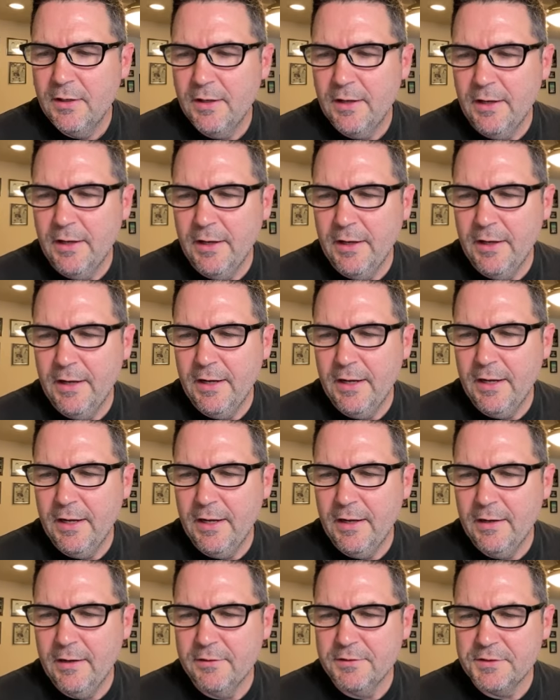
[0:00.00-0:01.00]

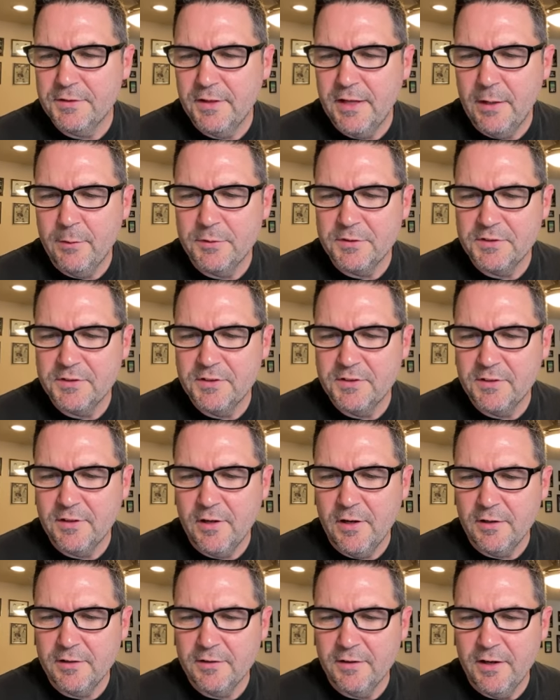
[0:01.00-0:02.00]
So that was the
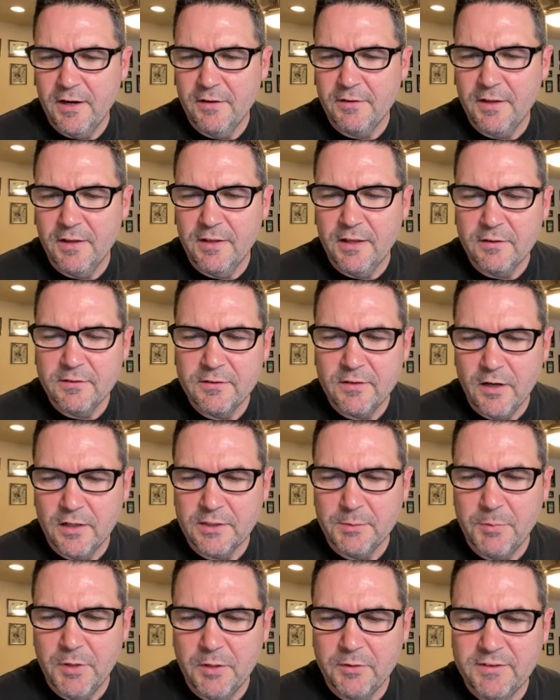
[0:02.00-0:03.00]
talk there. Then they
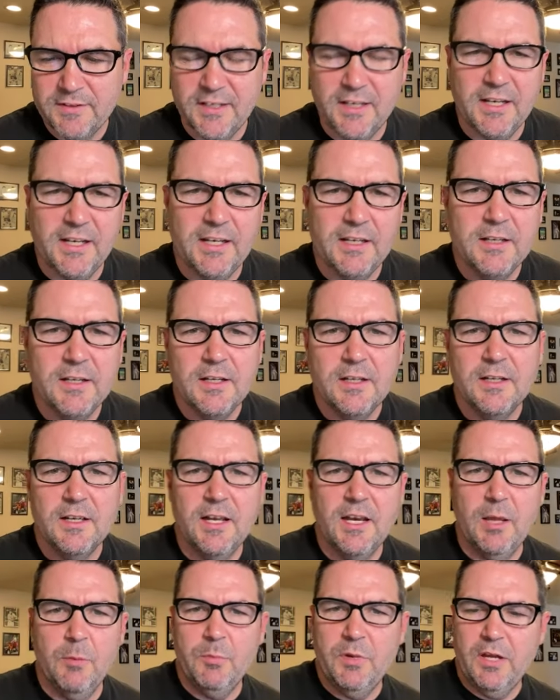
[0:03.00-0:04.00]
talked about Diddy
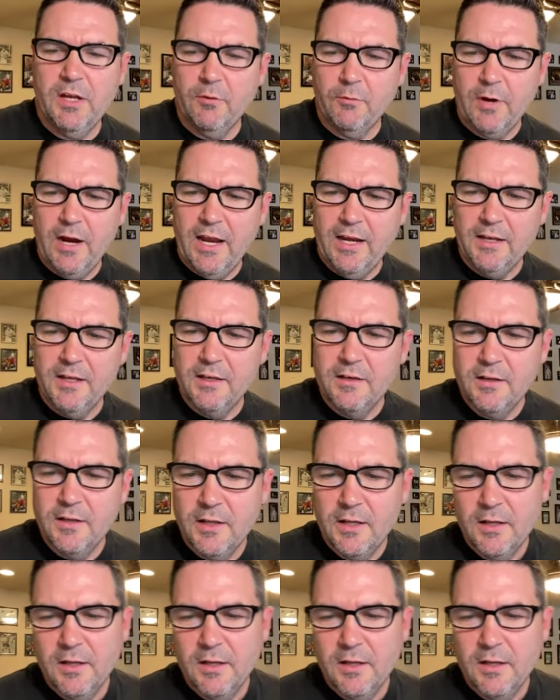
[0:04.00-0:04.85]
and him being rated.